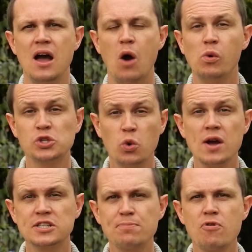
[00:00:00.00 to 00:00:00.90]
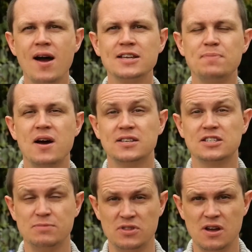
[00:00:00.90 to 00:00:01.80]
I was quite surprised by
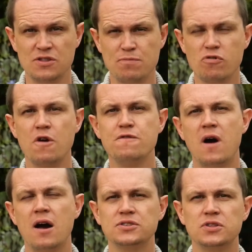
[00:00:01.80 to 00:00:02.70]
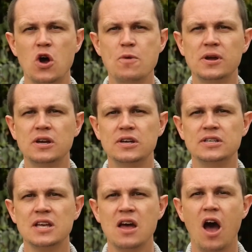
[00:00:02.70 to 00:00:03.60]
some of the other profiles though,
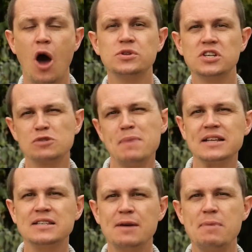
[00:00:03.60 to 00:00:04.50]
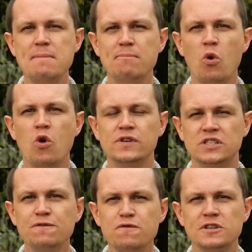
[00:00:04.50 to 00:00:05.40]
because I was expecting a bit more of a
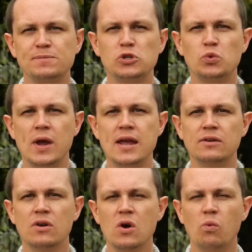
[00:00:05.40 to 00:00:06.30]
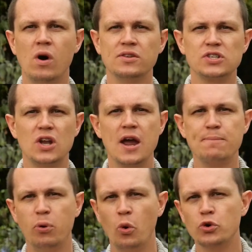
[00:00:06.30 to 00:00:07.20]
difference between ones
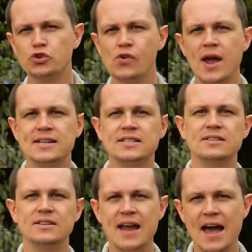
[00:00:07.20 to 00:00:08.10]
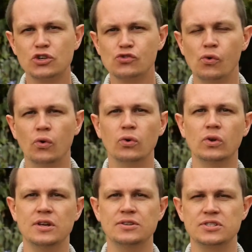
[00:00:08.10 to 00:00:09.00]
like Portrait and
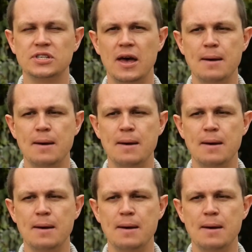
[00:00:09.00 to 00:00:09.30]
Natural and